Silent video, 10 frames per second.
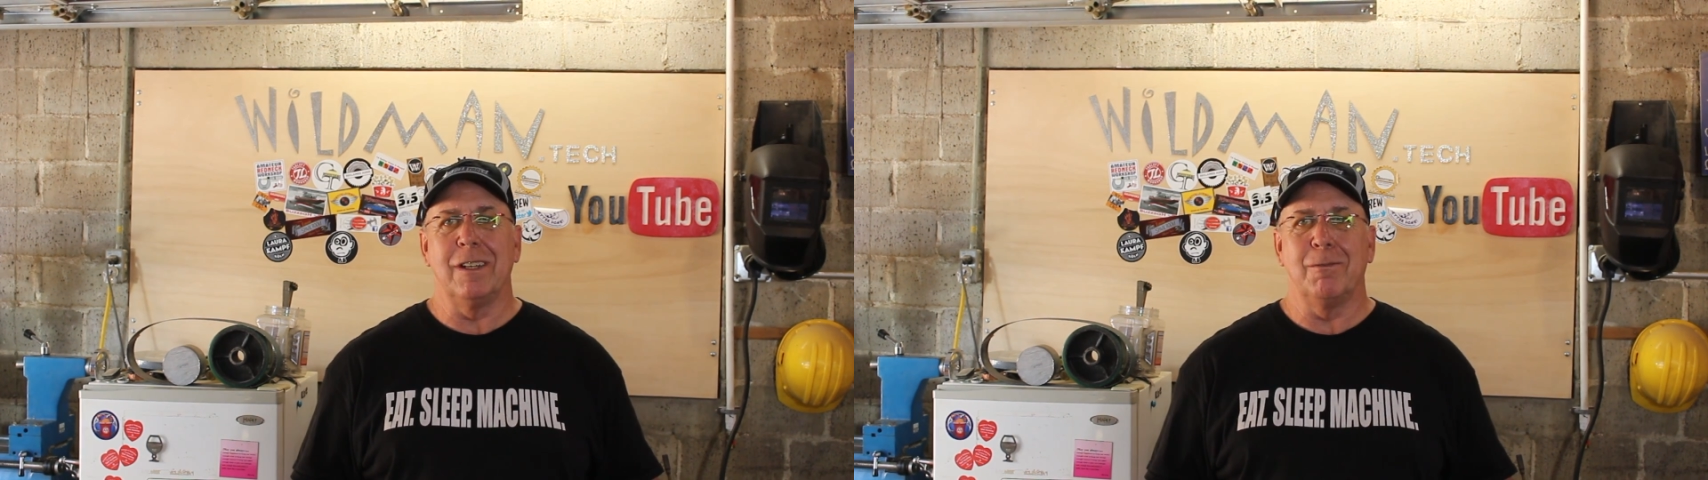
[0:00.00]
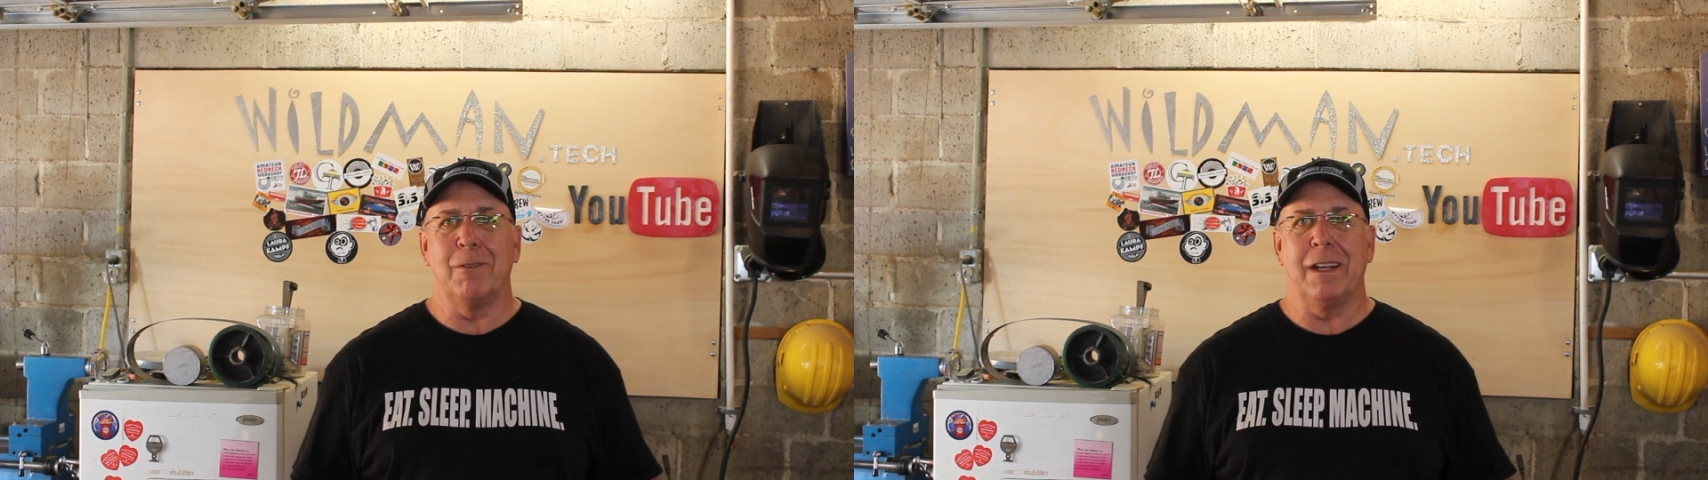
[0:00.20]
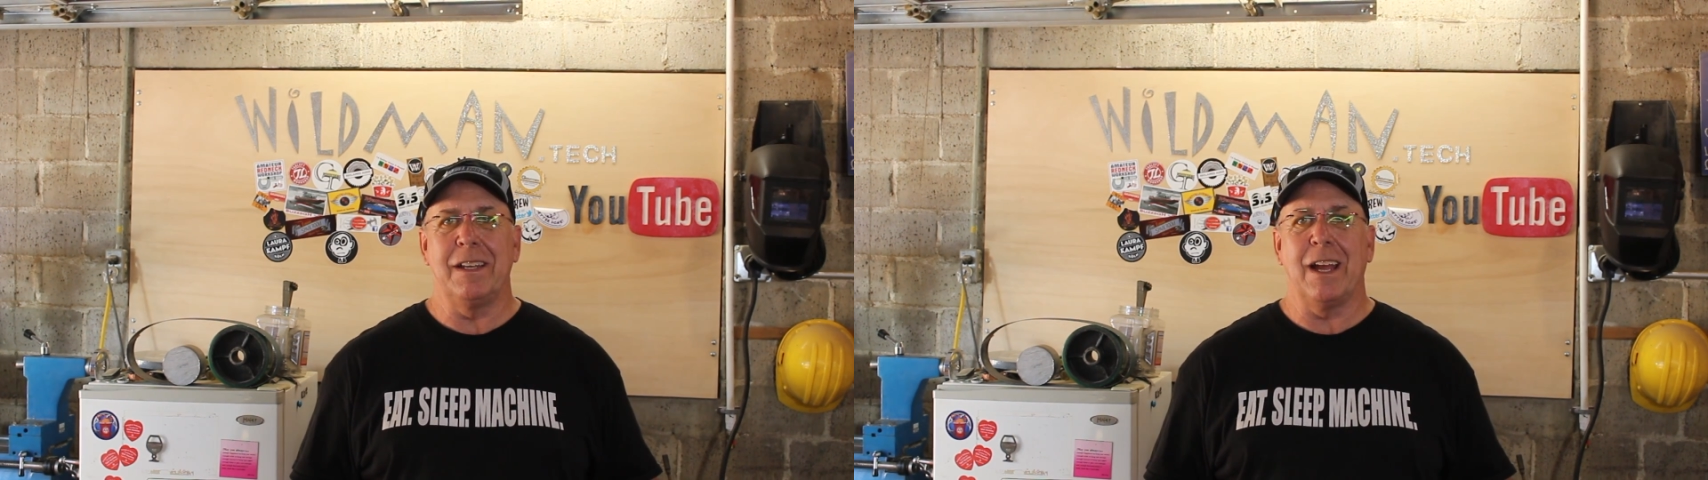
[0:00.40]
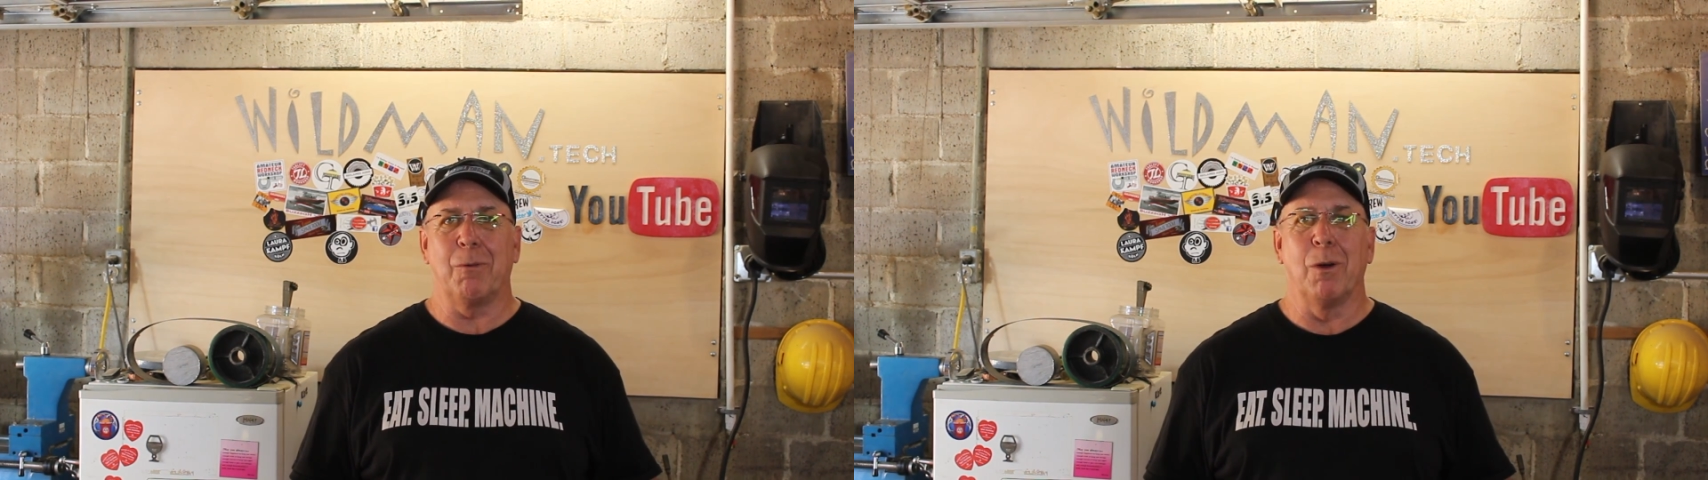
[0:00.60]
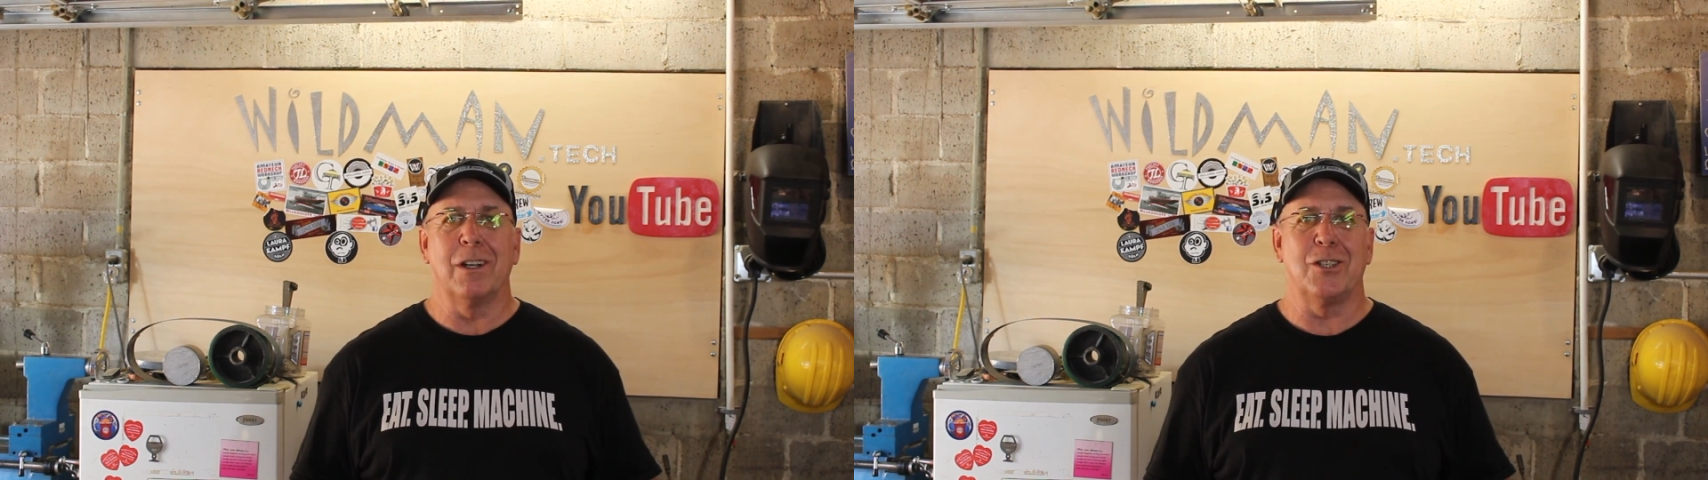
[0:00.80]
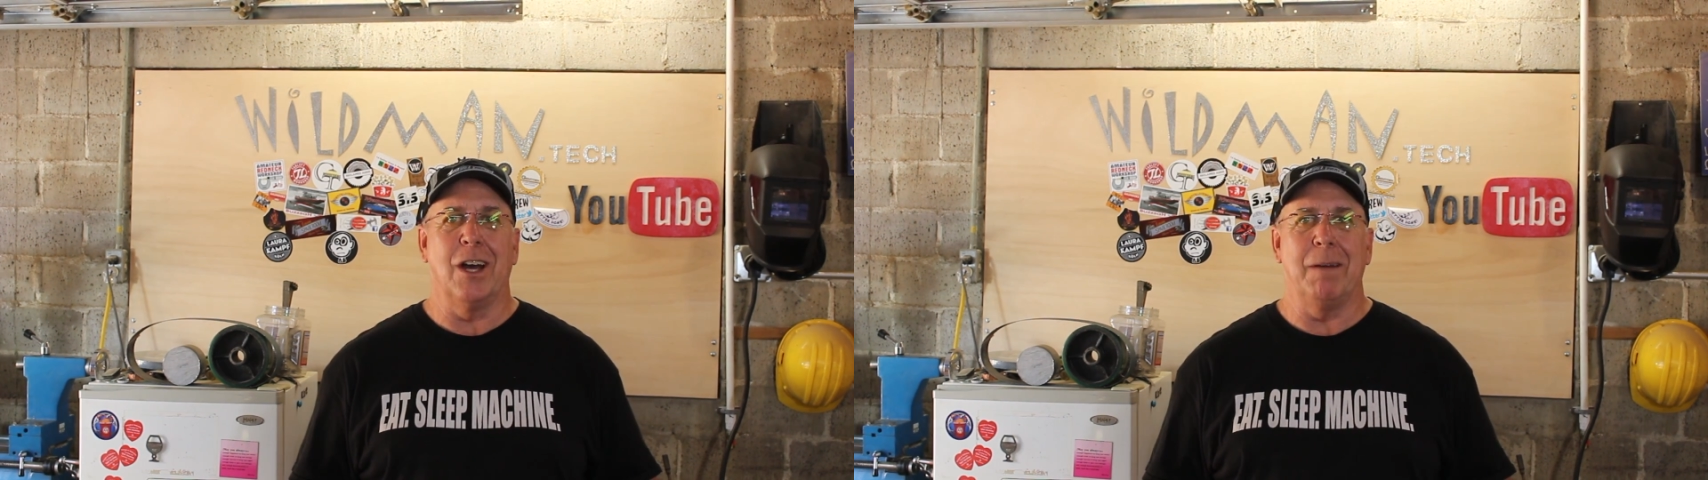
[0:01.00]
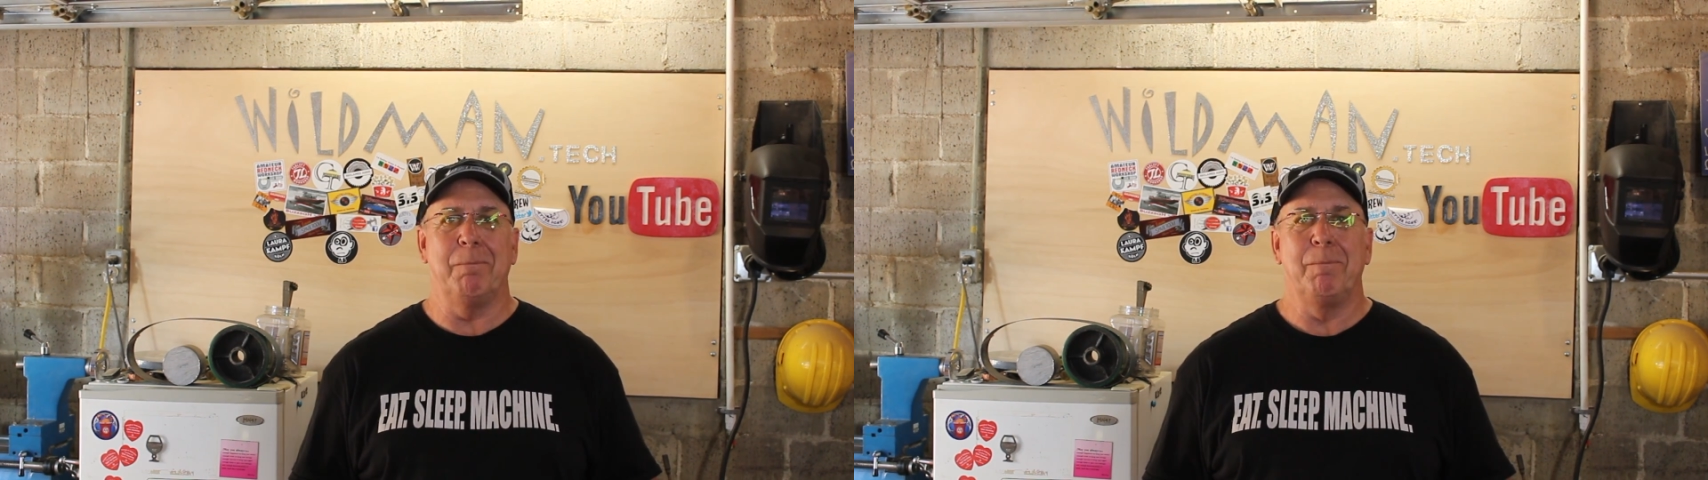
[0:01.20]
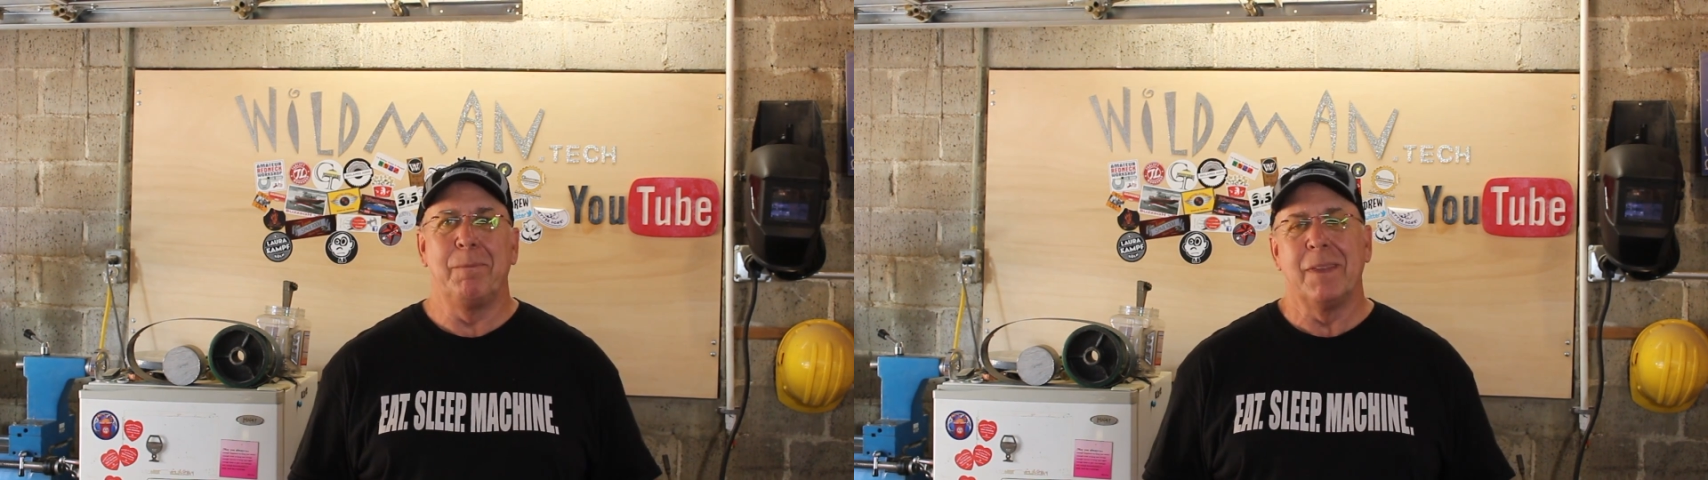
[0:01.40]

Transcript: Redneck Workshop.